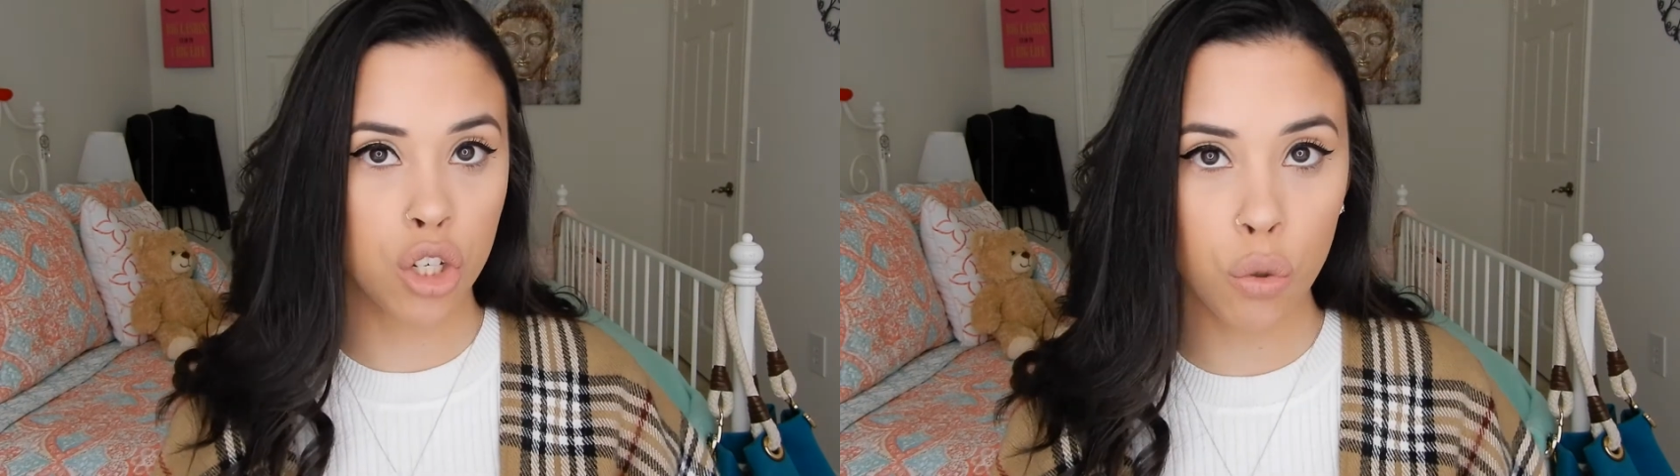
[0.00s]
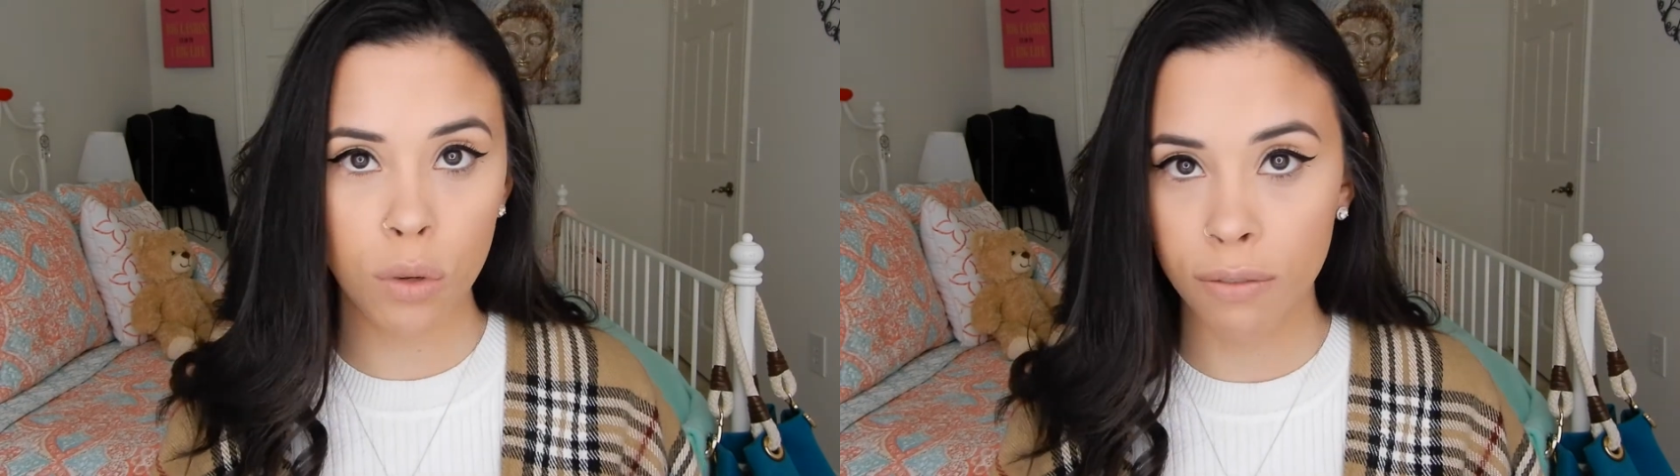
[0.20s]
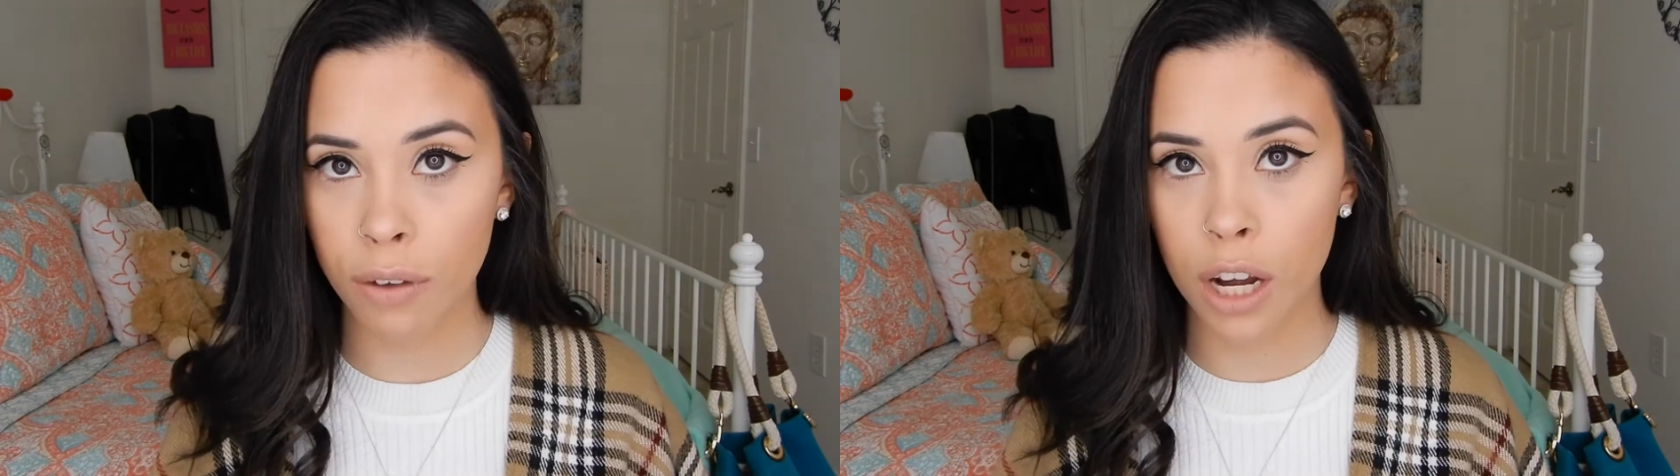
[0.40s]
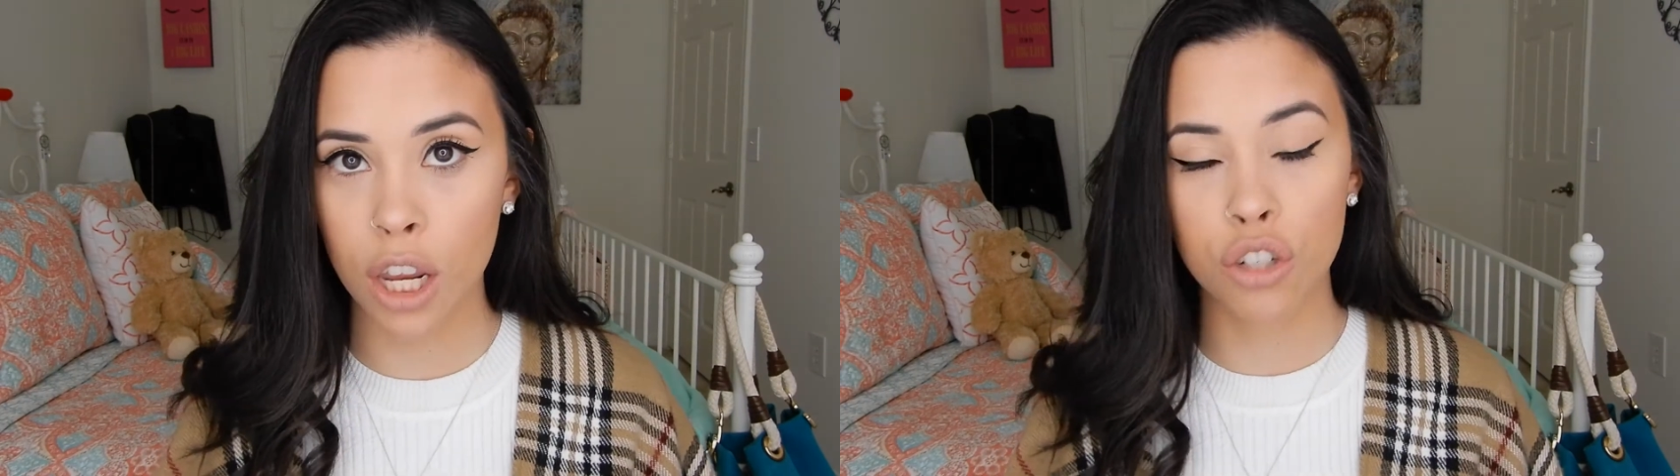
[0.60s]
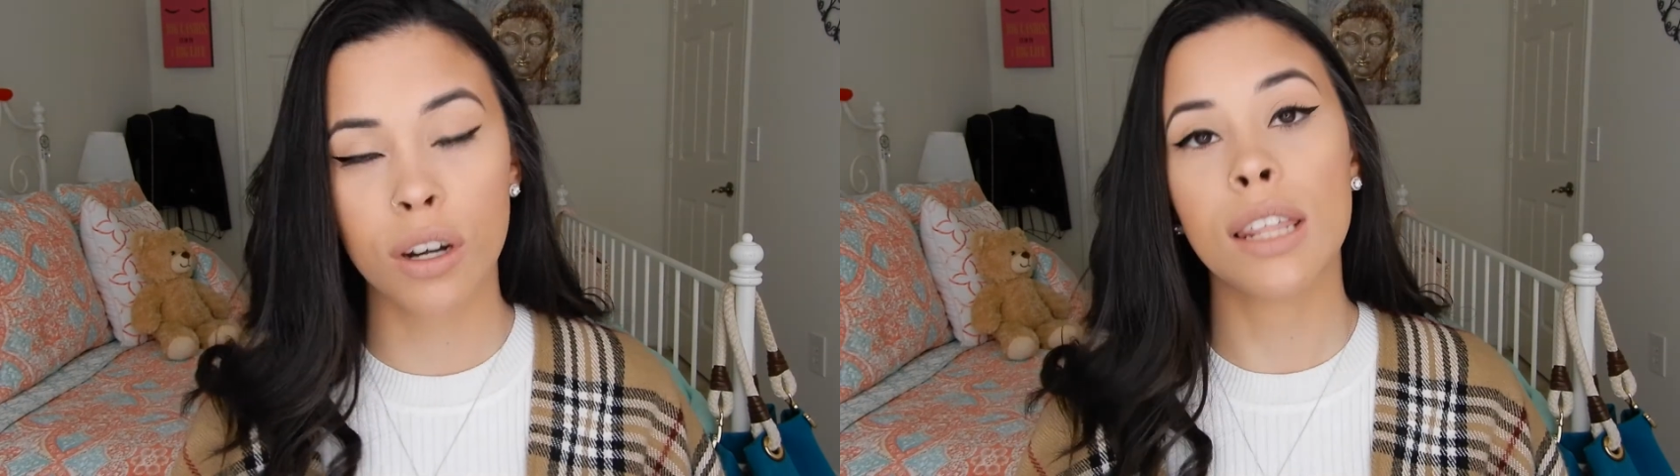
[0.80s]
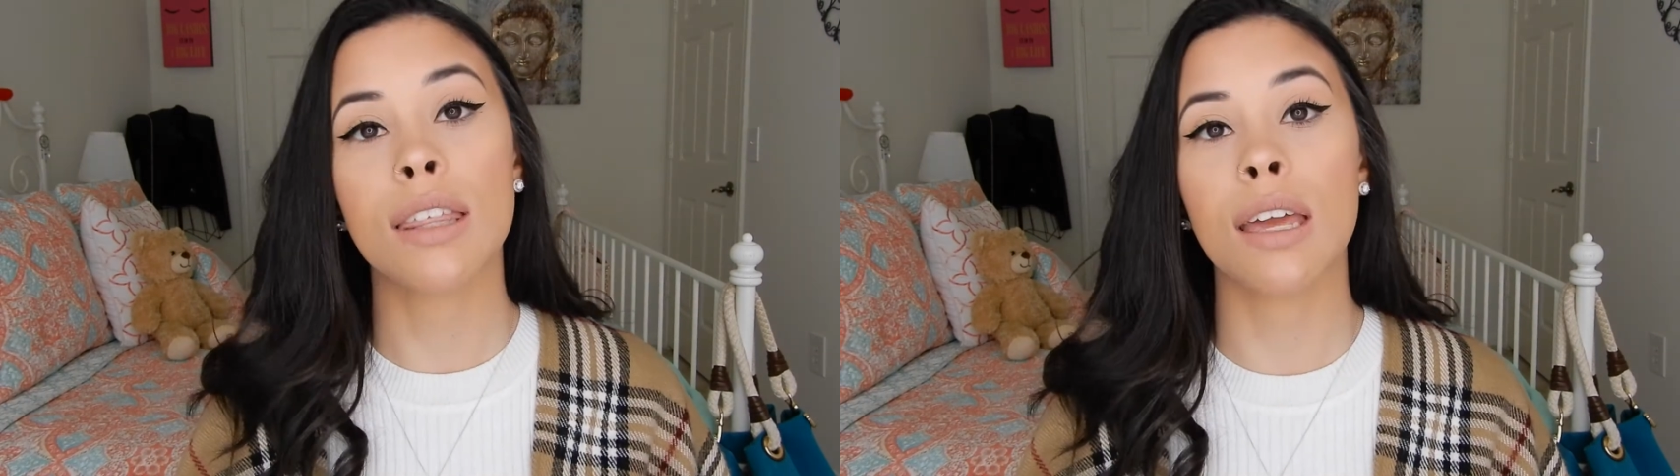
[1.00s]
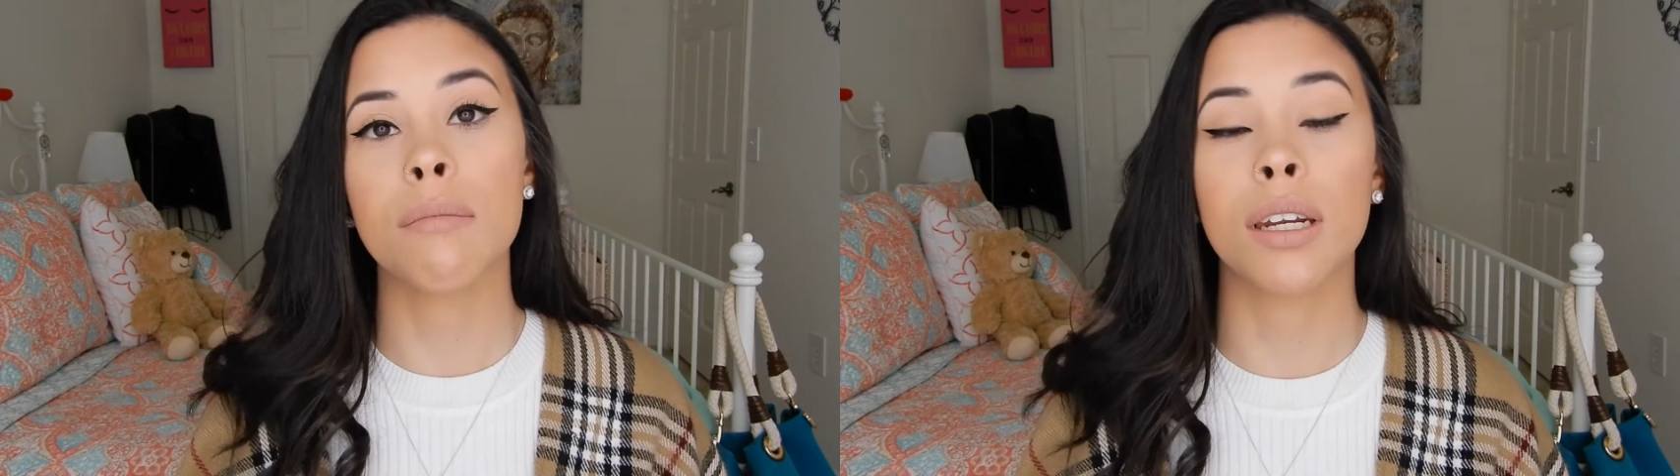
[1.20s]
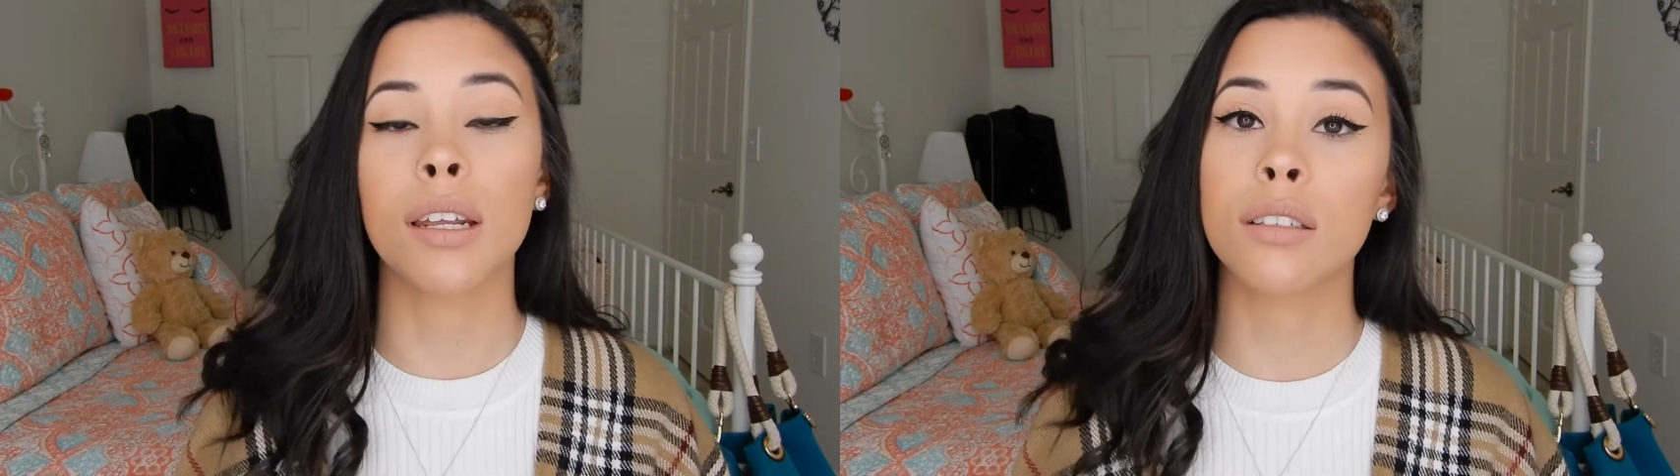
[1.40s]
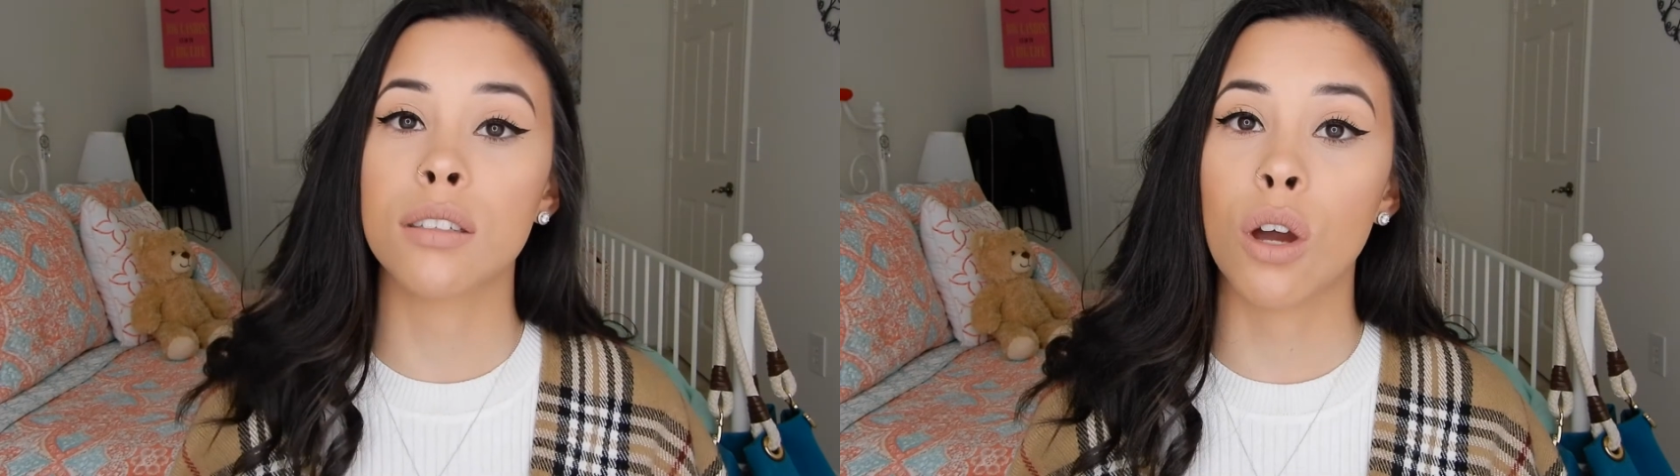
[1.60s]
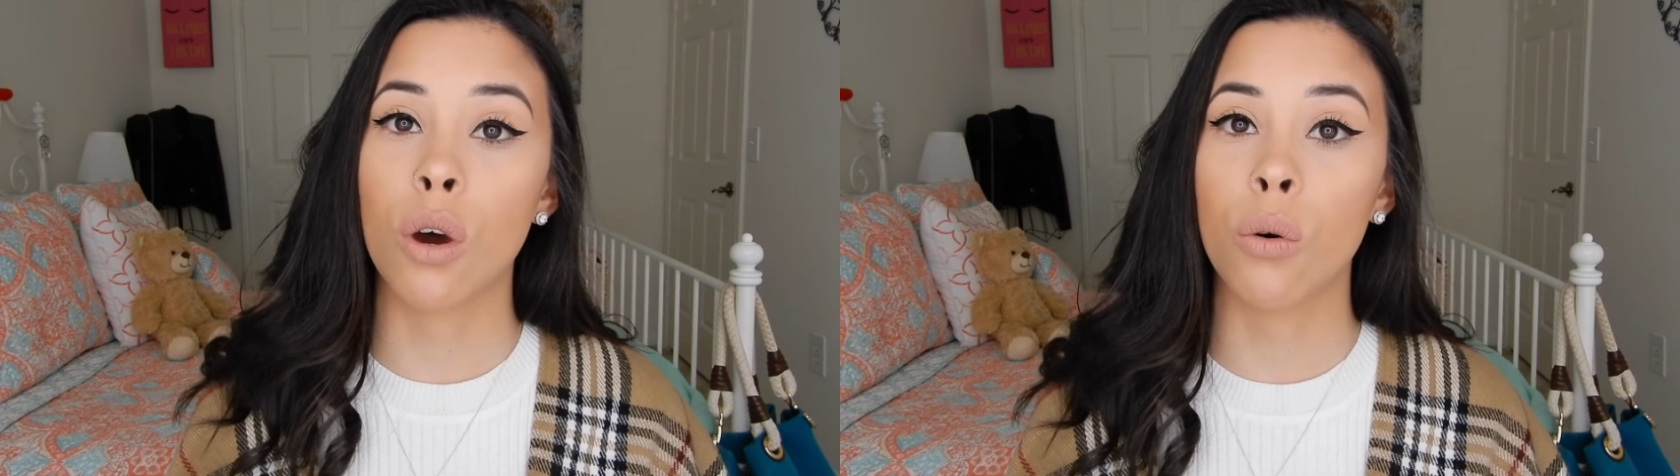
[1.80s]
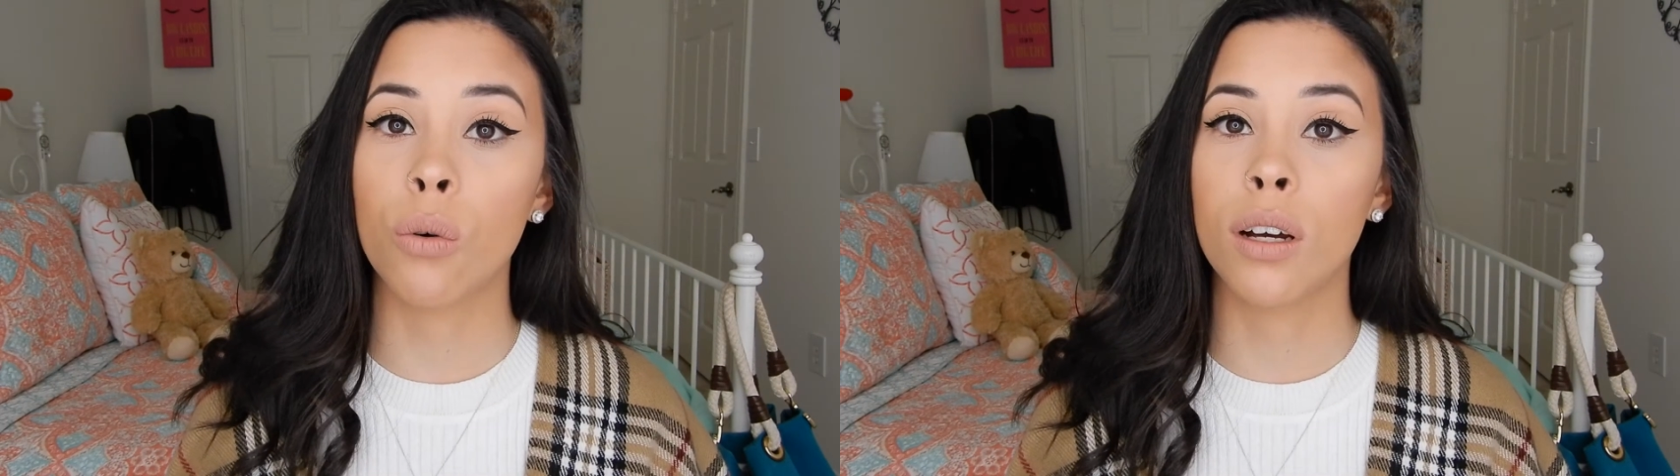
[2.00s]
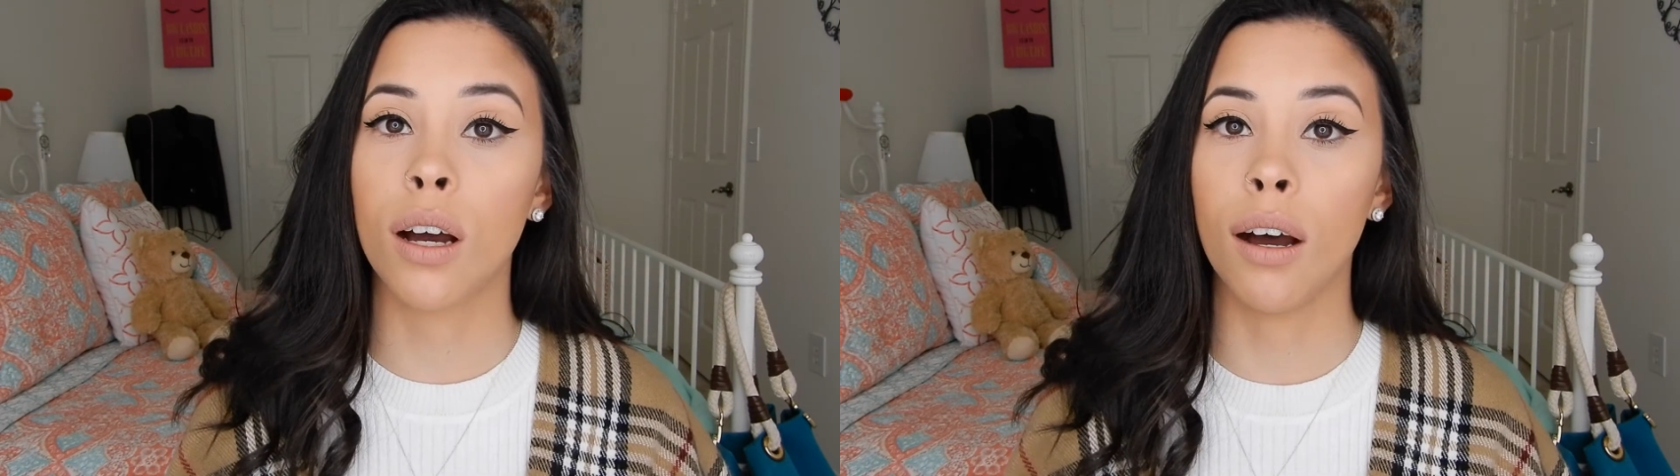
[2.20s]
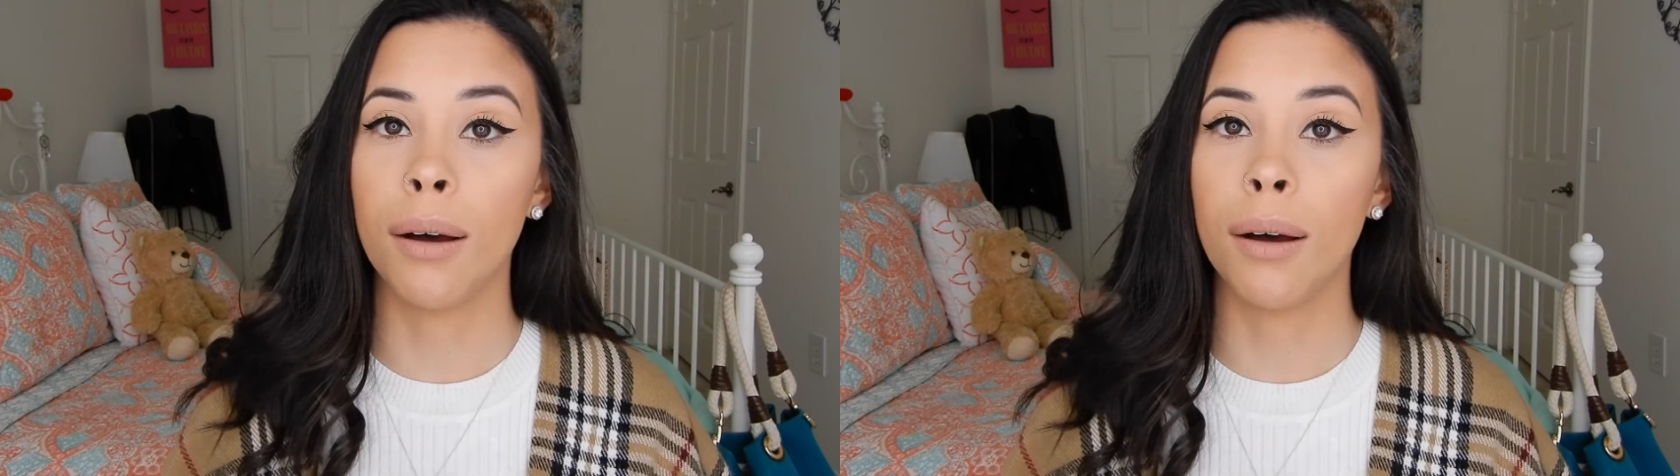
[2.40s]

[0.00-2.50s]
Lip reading: dewy finish or anything, but so